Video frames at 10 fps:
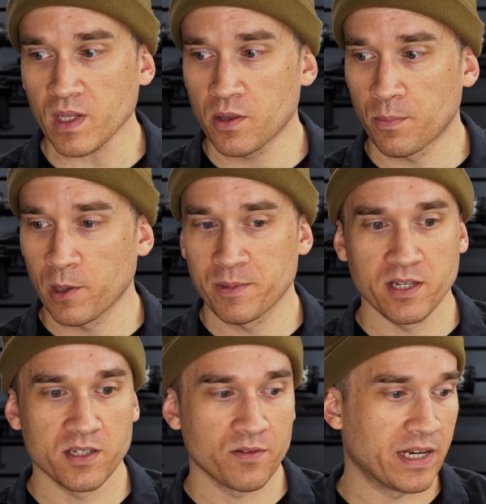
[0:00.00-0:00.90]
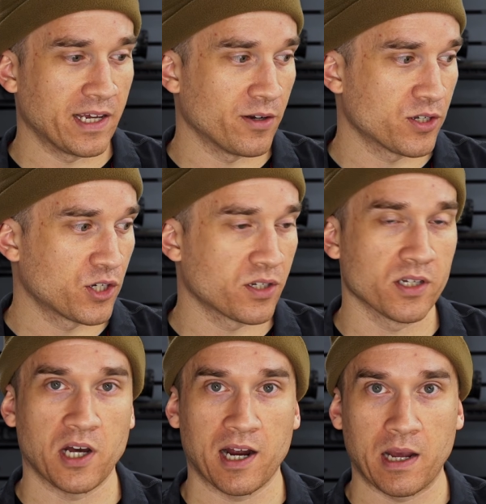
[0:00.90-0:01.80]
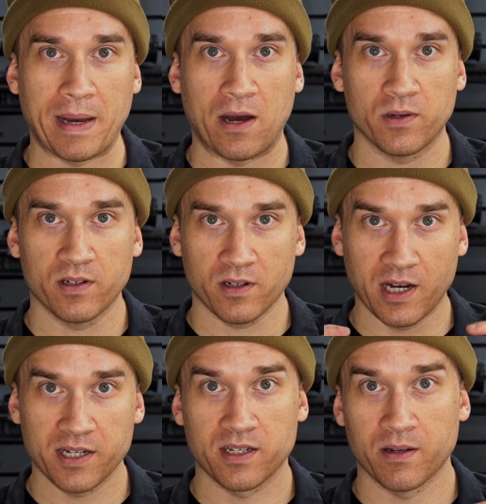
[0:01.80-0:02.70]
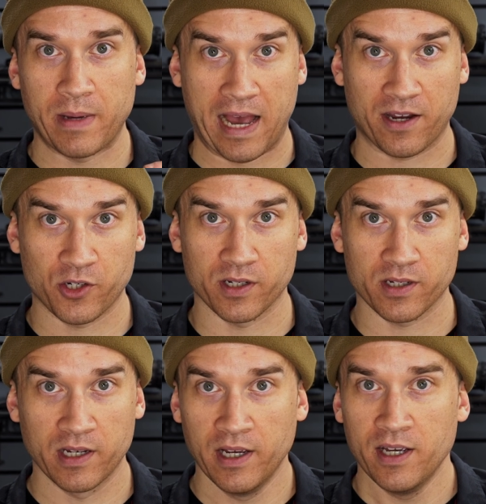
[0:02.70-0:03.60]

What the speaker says: The purpose of this video is just to talk about custom actions.